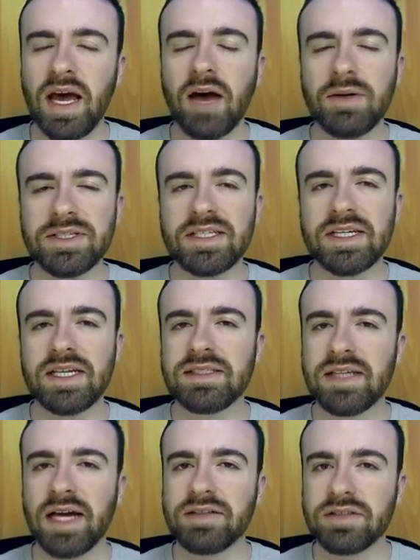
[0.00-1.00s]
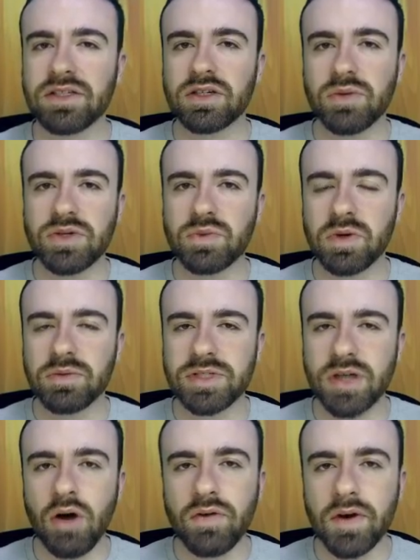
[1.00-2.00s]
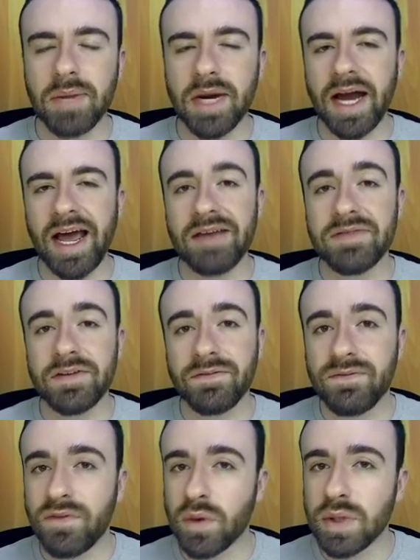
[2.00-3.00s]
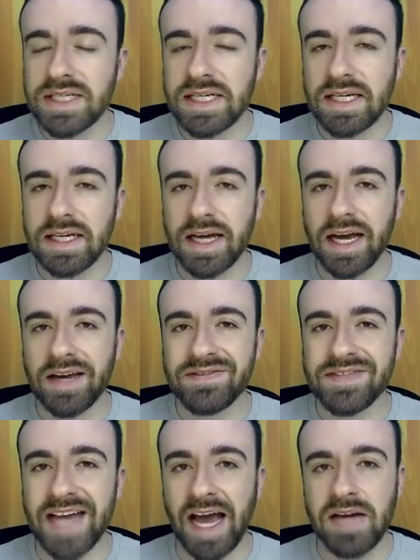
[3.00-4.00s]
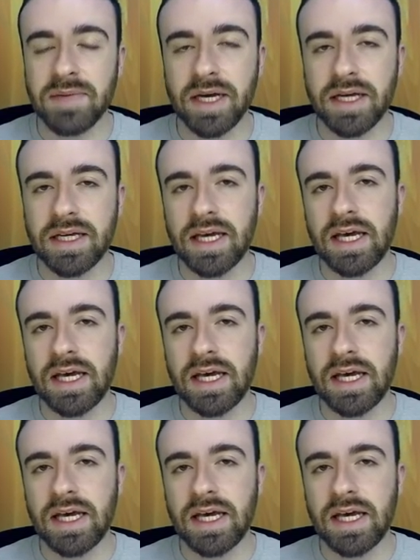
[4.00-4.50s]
I wasn't exactly sure which one was over, but I have at 14, I have Dynamike,